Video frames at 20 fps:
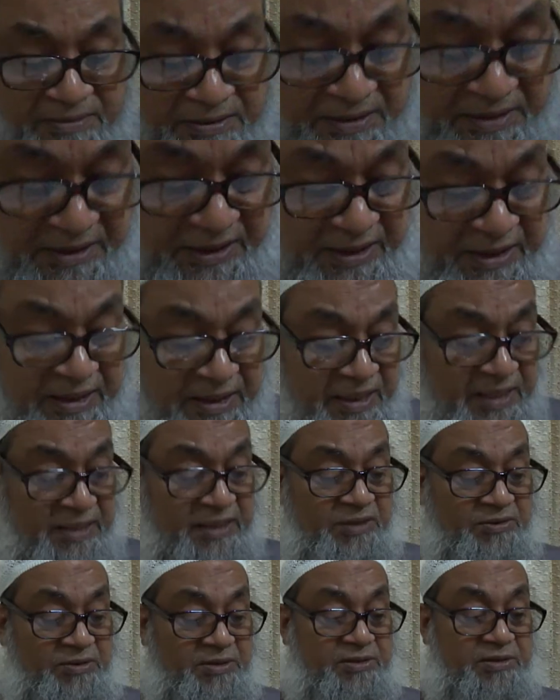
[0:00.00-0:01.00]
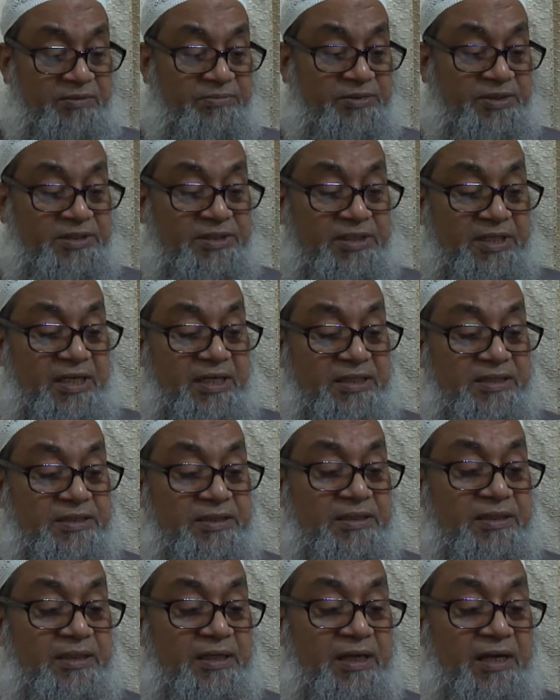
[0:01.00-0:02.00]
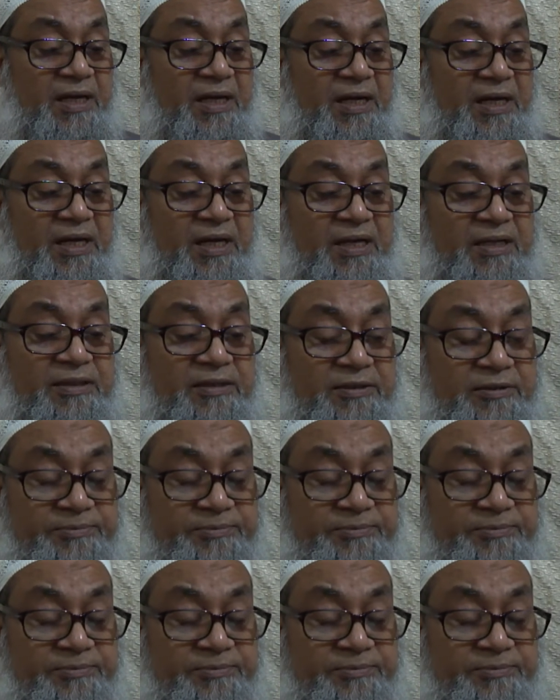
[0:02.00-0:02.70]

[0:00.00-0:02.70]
clinical uses of these drugs are